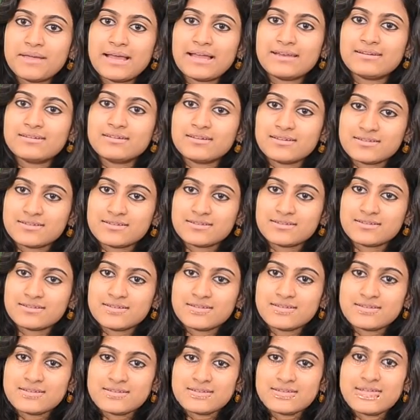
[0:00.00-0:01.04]
Band
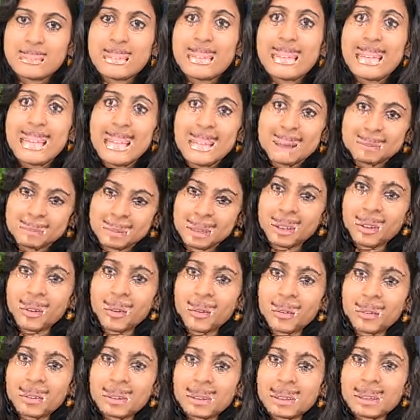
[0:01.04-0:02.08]
Consultants, Happy
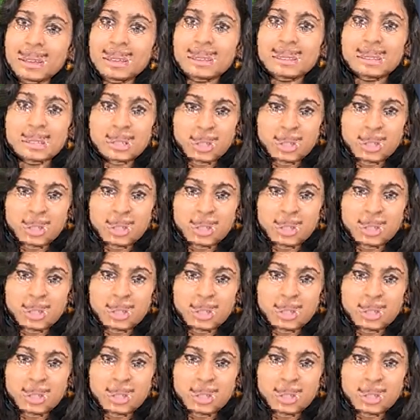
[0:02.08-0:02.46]
Cog, The